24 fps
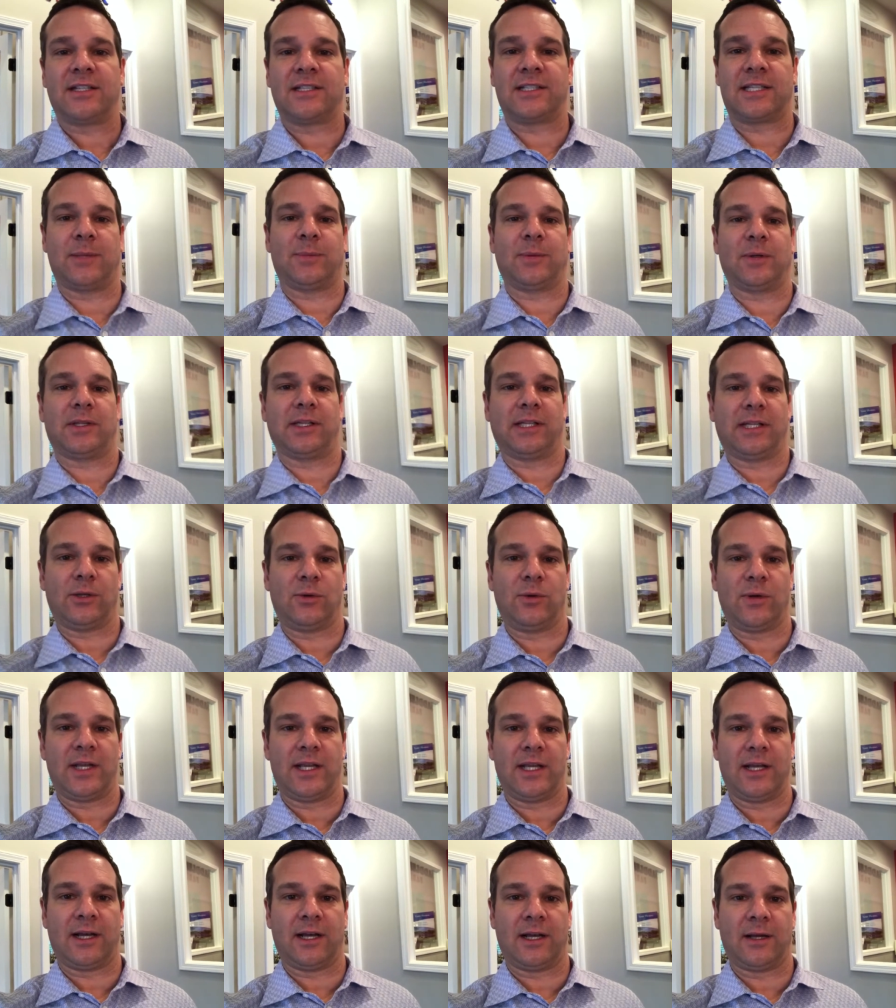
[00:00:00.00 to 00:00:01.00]
typically
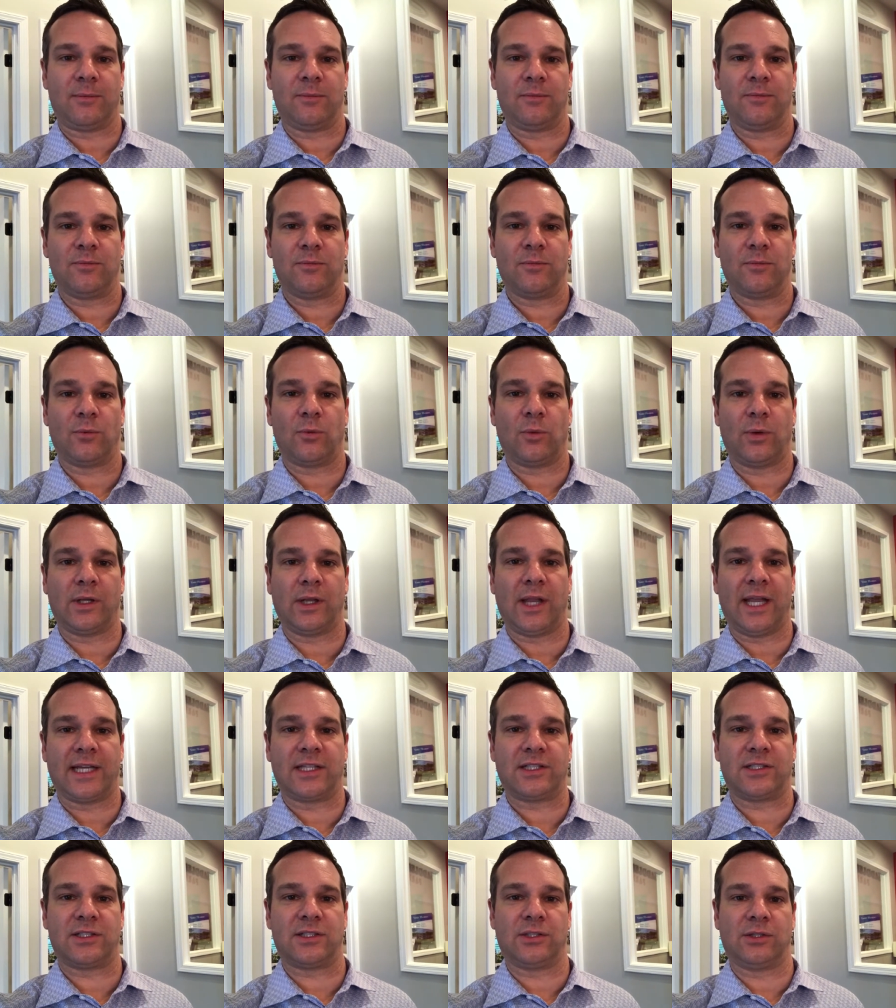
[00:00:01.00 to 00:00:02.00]
we
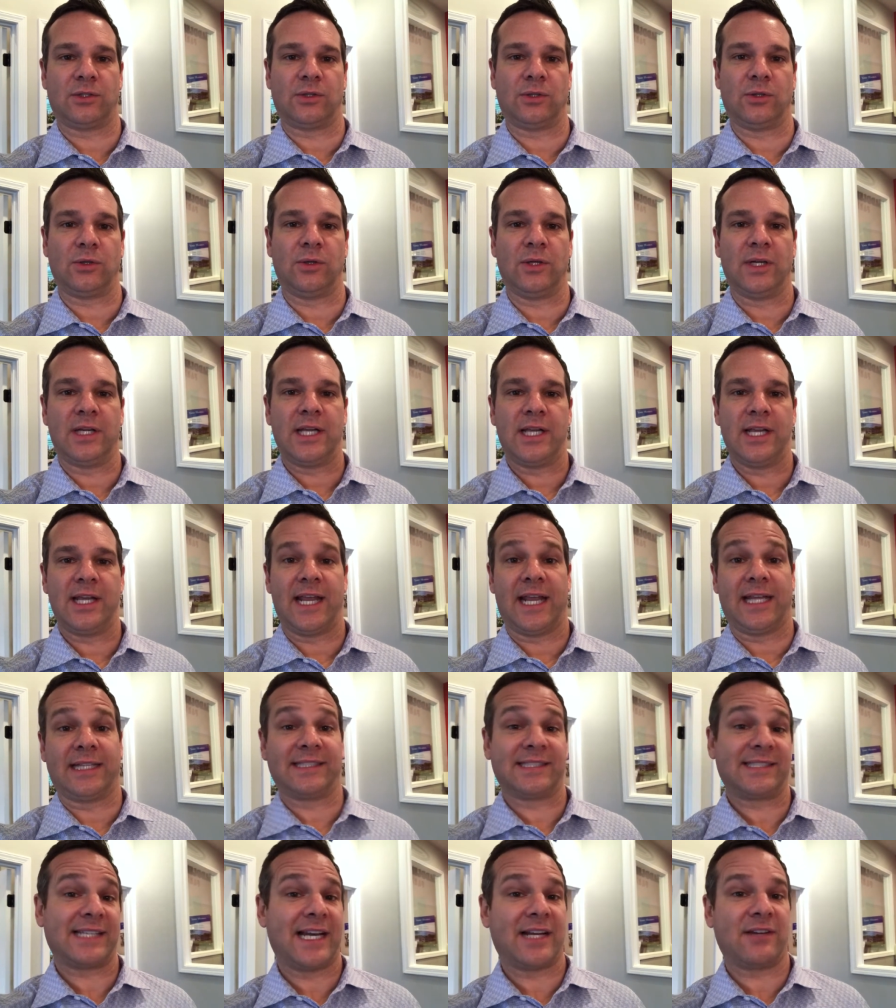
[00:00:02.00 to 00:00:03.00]
like to
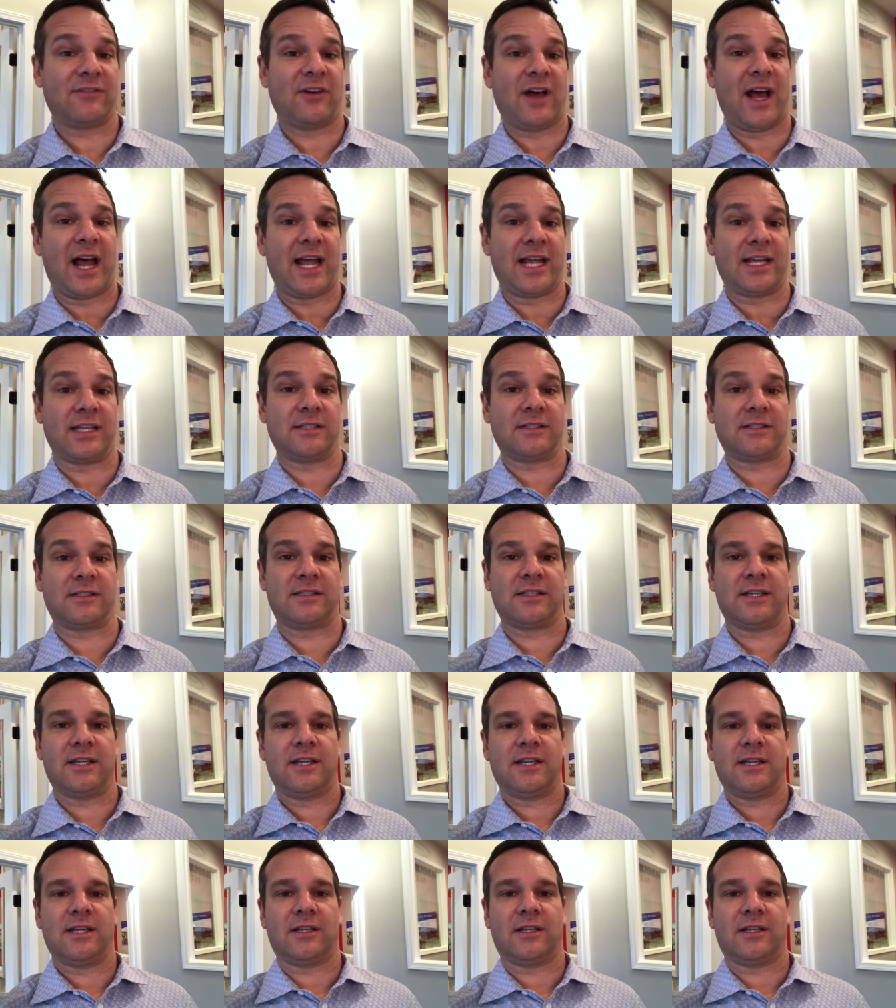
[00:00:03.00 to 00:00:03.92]
incentivize